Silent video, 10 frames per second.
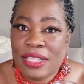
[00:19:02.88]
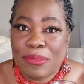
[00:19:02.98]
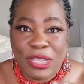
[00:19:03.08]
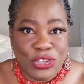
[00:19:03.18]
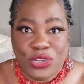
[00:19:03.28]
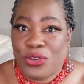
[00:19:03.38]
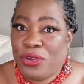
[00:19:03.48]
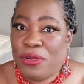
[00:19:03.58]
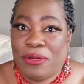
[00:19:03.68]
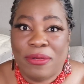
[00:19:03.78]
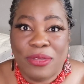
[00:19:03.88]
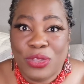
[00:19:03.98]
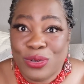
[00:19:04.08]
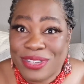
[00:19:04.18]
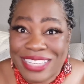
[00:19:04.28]
Make sure
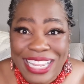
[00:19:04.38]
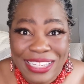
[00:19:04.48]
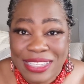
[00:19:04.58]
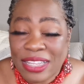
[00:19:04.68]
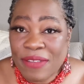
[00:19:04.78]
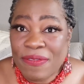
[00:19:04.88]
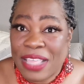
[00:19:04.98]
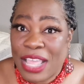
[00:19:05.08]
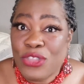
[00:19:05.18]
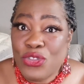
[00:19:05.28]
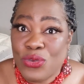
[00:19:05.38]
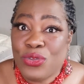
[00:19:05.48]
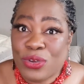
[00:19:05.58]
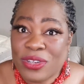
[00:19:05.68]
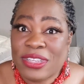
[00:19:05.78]
you're saying stuff that you
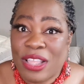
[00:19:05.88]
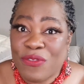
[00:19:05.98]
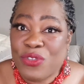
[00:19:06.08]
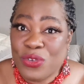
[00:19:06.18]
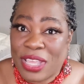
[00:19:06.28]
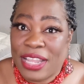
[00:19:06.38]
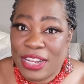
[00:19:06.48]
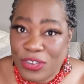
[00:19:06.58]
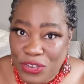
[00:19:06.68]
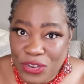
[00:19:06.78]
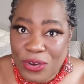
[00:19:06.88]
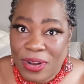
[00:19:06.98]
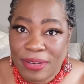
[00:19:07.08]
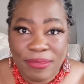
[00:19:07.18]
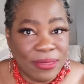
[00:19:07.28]
yourself, you can endure.
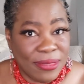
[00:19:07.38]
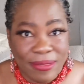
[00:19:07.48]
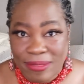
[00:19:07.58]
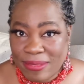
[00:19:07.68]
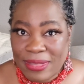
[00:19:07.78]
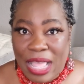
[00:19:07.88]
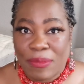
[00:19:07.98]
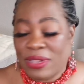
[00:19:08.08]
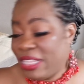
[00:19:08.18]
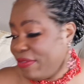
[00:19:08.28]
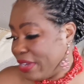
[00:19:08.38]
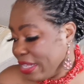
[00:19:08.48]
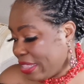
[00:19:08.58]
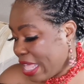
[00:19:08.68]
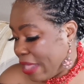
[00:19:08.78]
I'm going to leave it
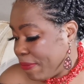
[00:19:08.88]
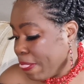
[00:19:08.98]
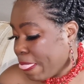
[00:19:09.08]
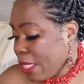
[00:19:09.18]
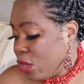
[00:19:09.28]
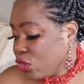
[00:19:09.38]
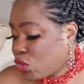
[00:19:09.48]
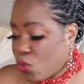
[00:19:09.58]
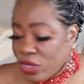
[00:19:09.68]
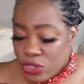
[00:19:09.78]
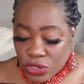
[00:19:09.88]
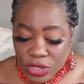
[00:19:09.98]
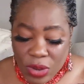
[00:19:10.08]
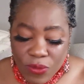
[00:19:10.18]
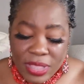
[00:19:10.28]
at that. So once you're
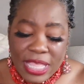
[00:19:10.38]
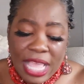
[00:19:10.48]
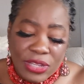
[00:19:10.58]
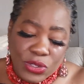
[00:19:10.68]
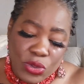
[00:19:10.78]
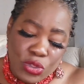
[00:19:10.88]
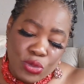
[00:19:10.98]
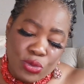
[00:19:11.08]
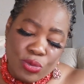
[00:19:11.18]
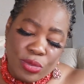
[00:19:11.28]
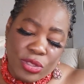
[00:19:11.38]
done with that, so you